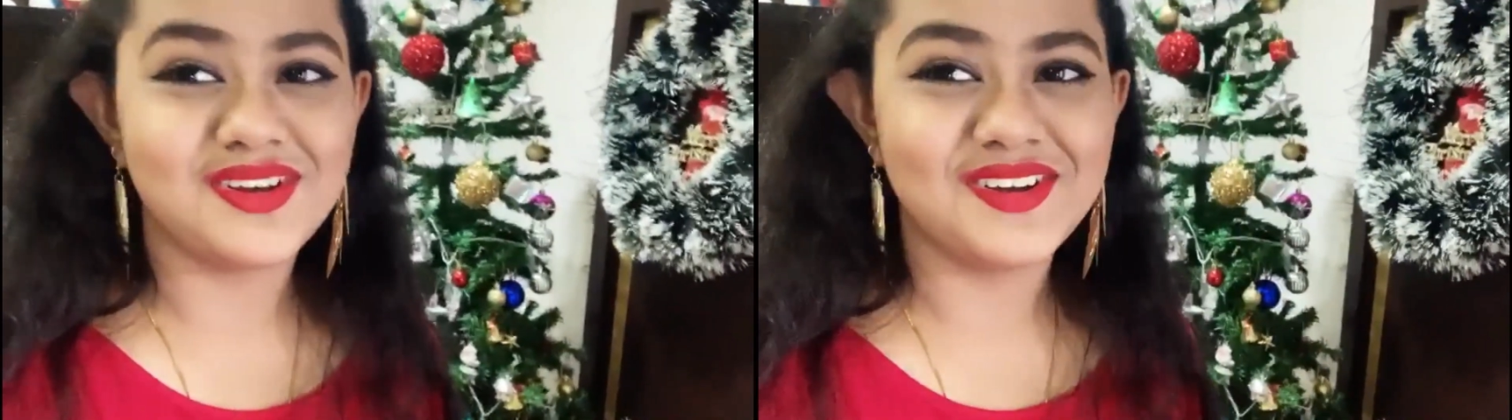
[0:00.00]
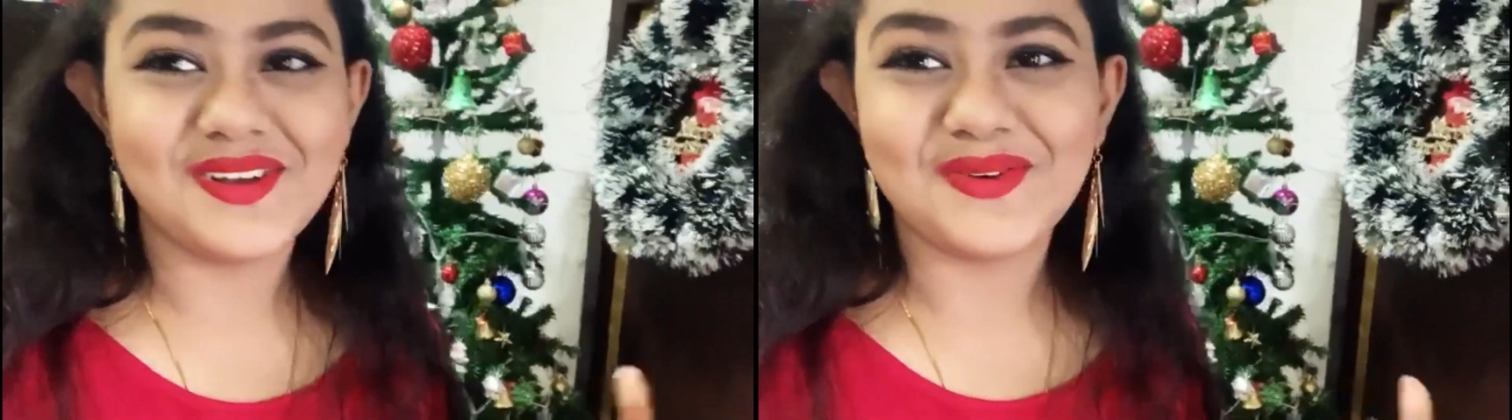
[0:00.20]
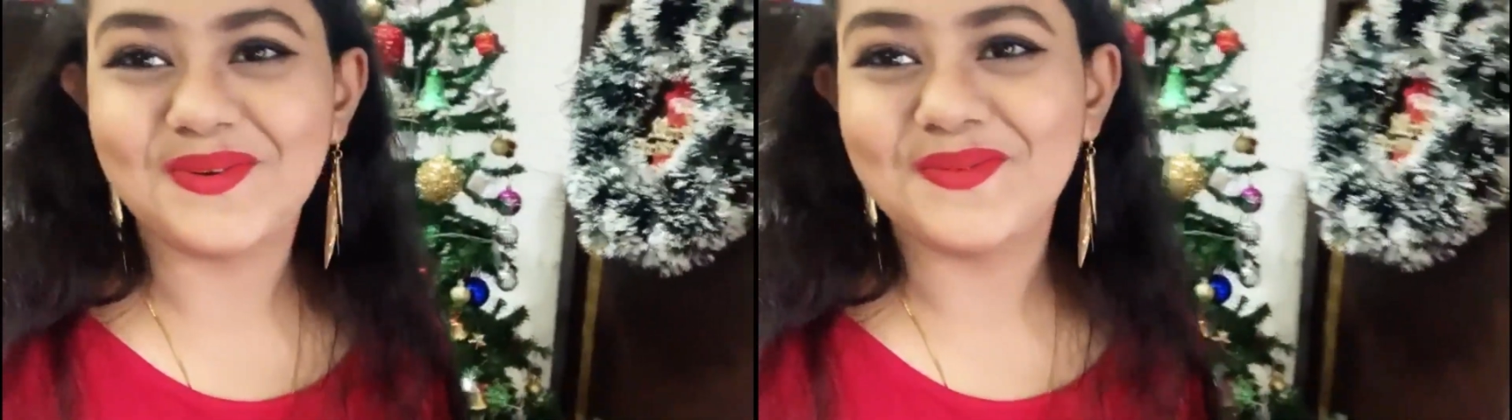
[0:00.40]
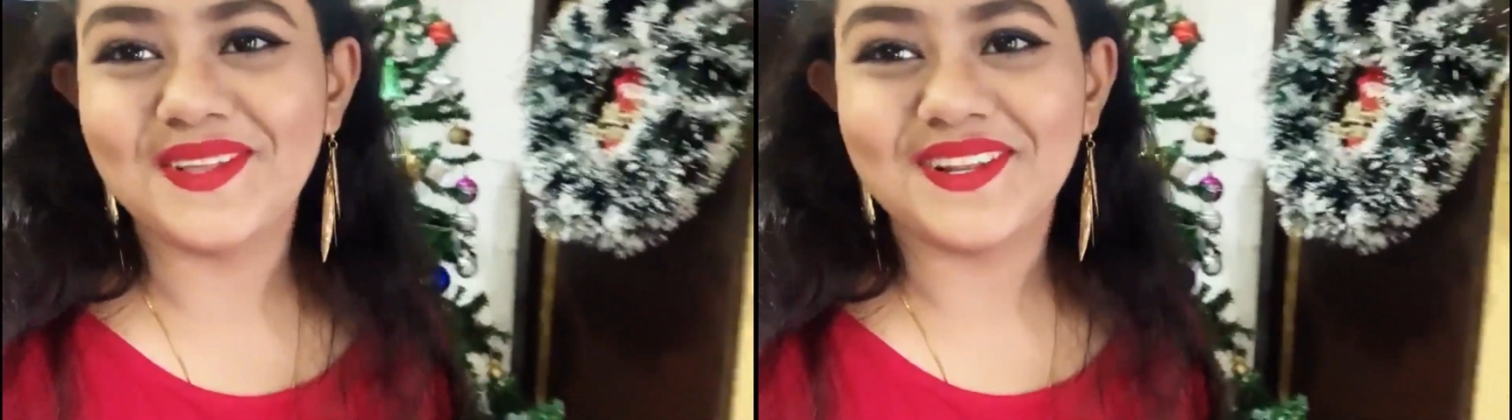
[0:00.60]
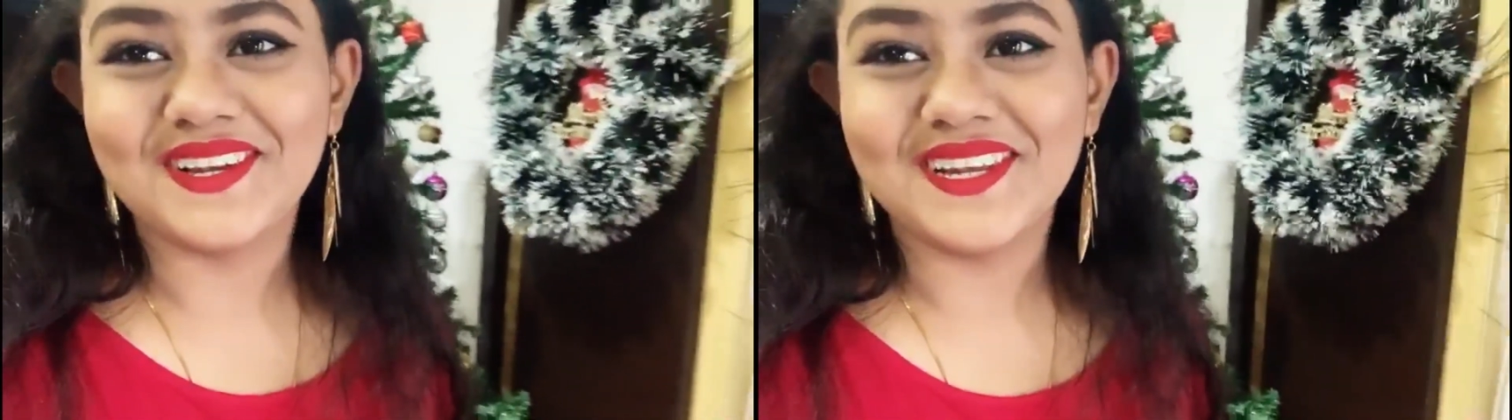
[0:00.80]
turned out to
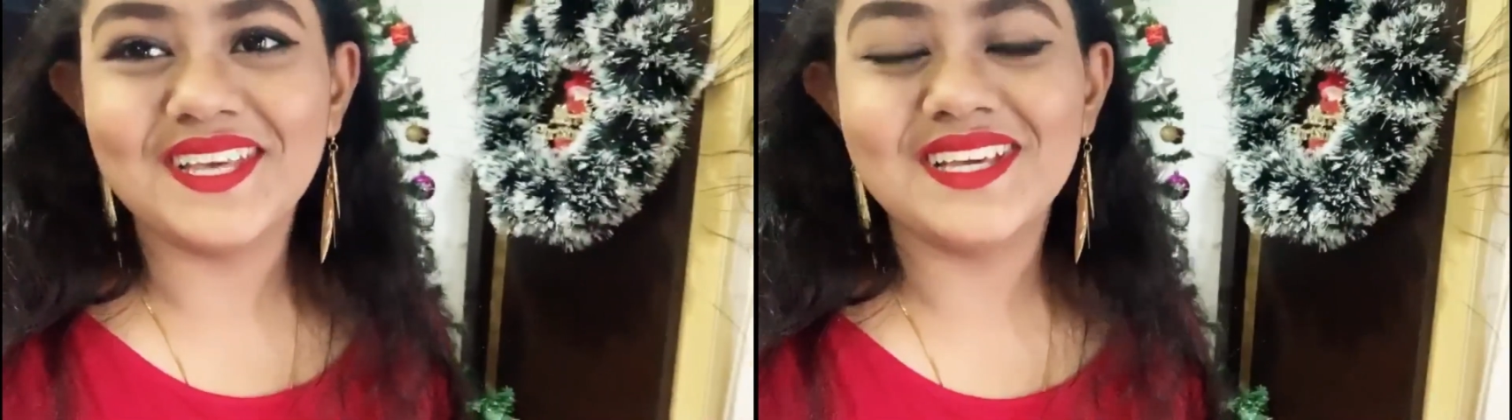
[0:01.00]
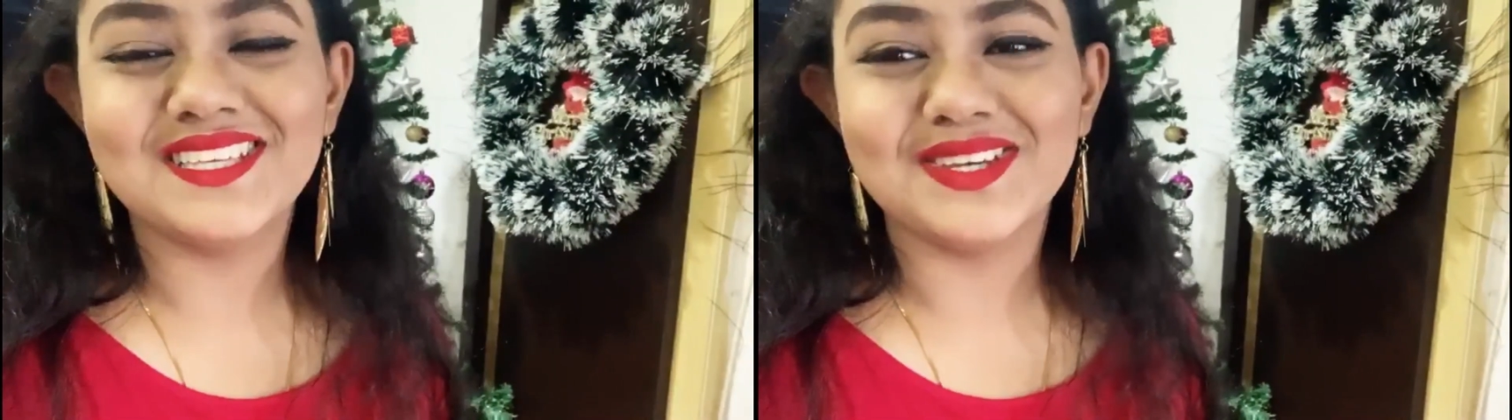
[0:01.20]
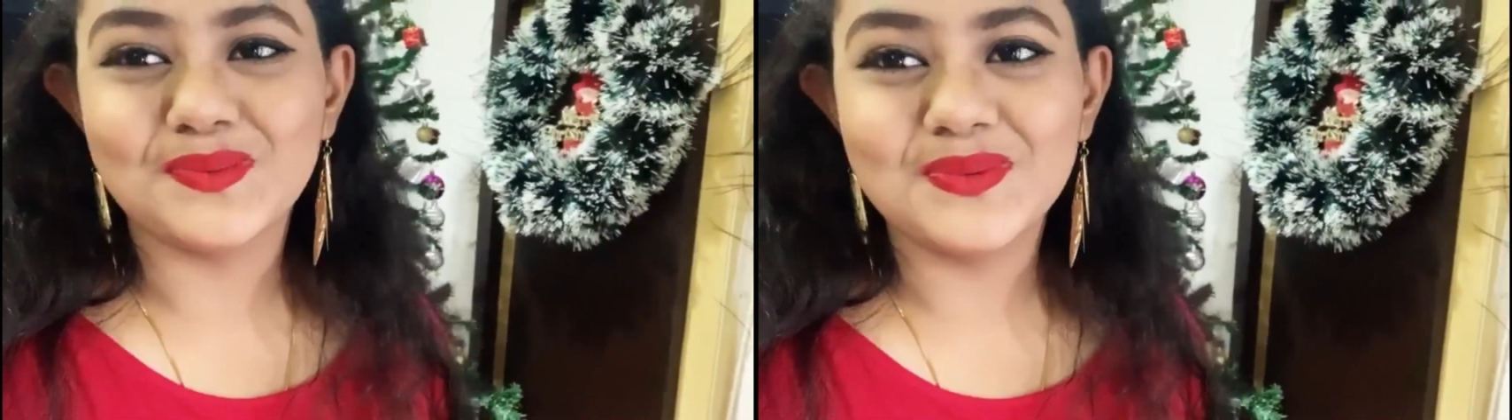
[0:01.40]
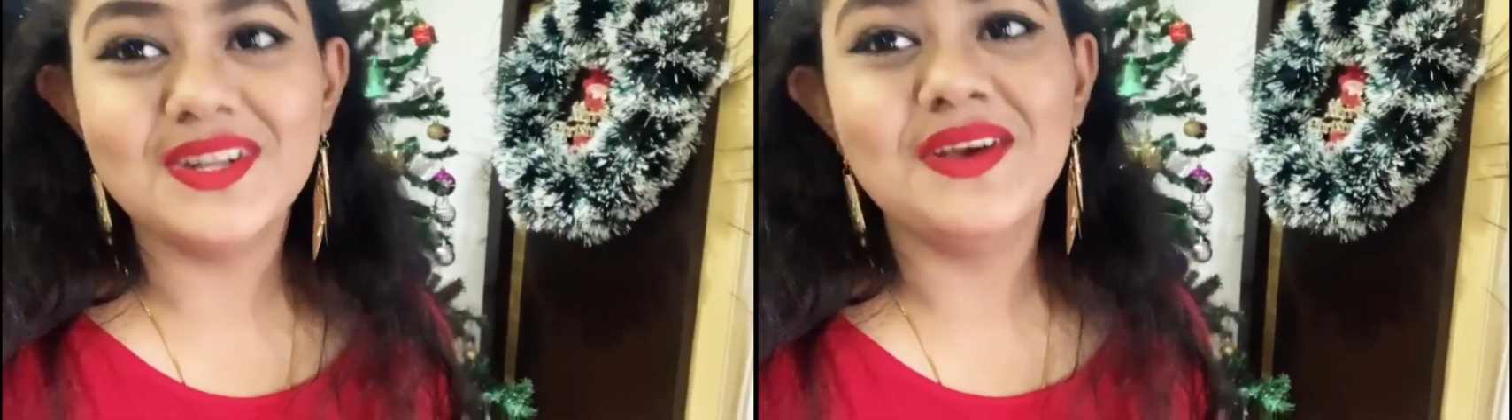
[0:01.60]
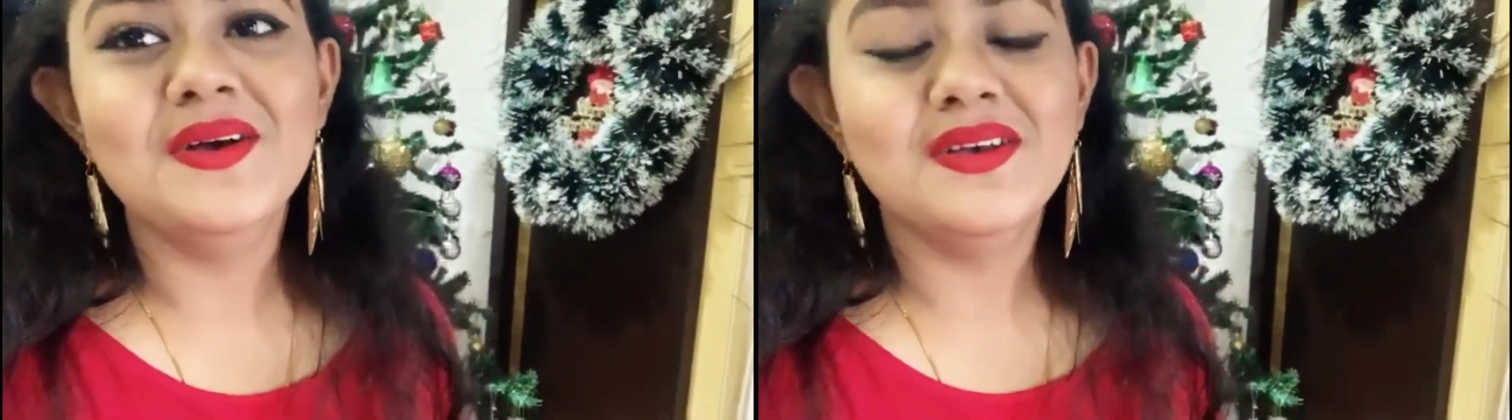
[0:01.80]
be really cute.
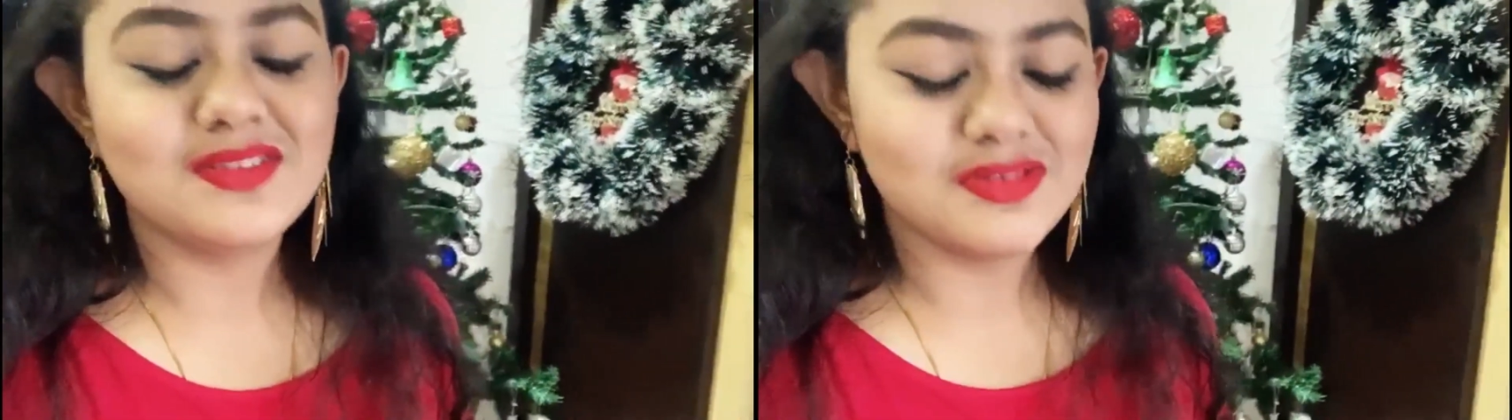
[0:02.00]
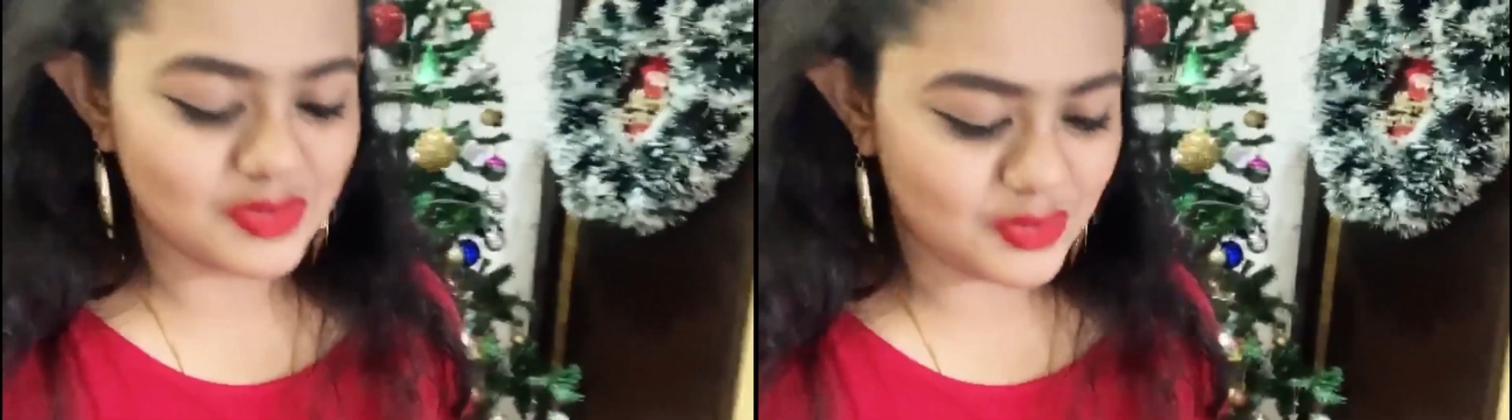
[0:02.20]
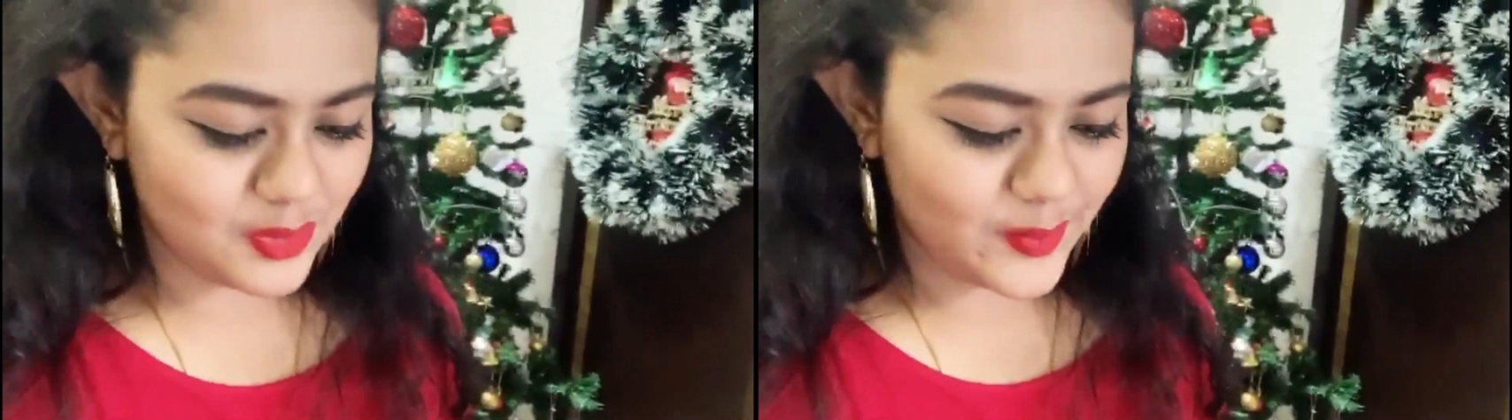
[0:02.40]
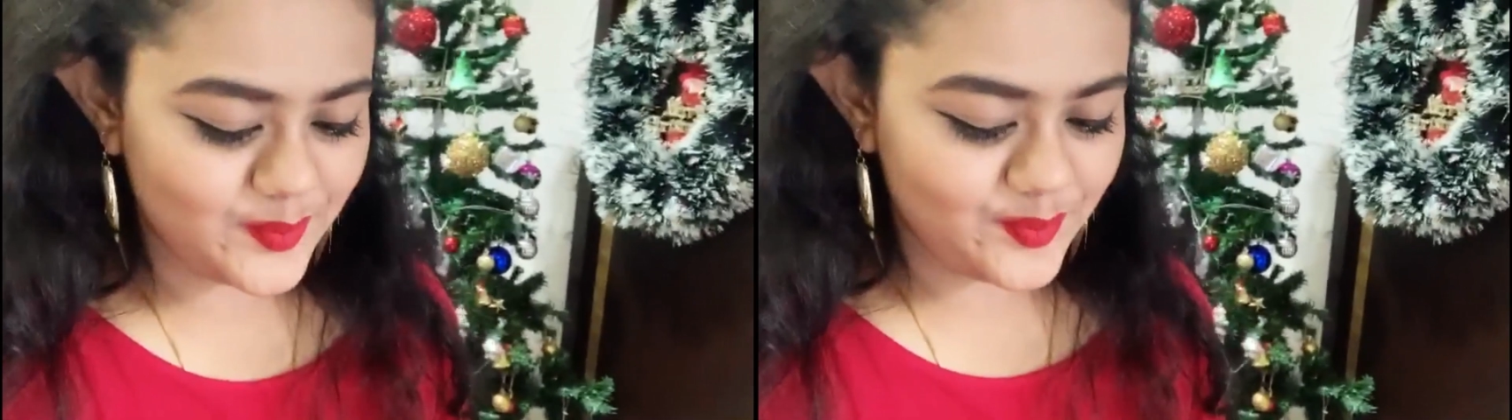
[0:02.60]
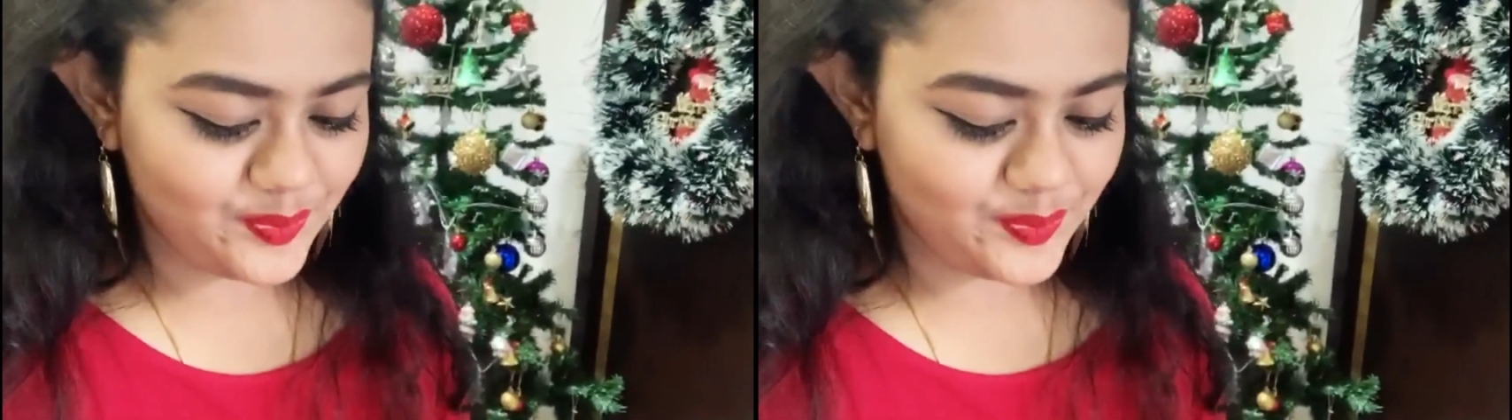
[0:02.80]
So